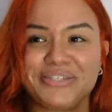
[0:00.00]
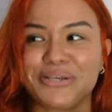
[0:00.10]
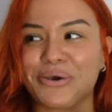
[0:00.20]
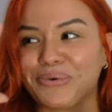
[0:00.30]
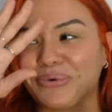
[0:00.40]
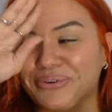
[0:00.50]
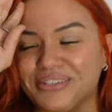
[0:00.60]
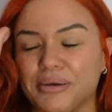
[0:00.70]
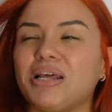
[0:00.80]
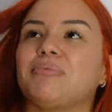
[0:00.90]
so
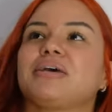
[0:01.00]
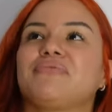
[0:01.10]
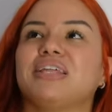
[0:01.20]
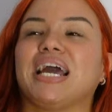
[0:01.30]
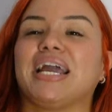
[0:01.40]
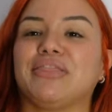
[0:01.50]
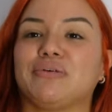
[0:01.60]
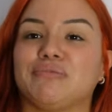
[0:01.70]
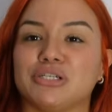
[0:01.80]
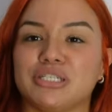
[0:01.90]
sometimes I feel like I get the
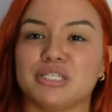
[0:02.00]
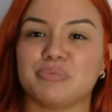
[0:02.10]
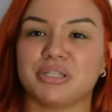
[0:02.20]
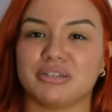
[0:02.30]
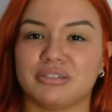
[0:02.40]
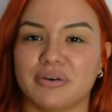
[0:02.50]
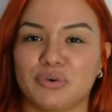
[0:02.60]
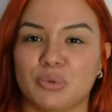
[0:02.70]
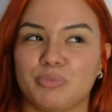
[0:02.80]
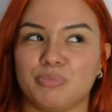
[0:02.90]
verses, but they're
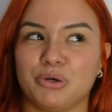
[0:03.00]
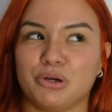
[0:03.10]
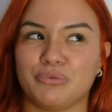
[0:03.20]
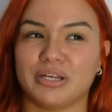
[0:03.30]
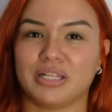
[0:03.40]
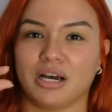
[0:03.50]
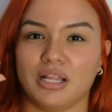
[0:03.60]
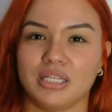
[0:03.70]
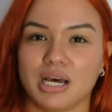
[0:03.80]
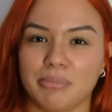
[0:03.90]
never perfectly
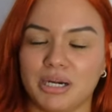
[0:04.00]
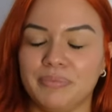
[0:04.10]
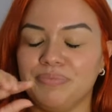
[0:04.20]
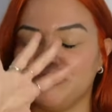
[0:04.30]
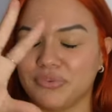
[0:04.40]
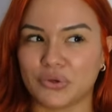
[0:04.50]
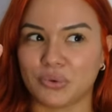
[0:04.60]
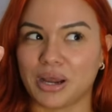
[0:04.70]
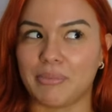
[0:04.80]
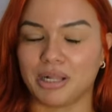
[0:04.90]
on the number.
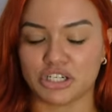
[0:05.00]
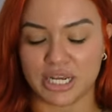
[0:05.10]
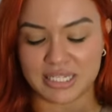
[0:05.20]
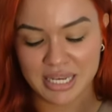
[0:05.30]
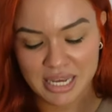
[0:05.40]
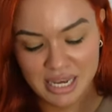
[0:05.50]
So I apologize.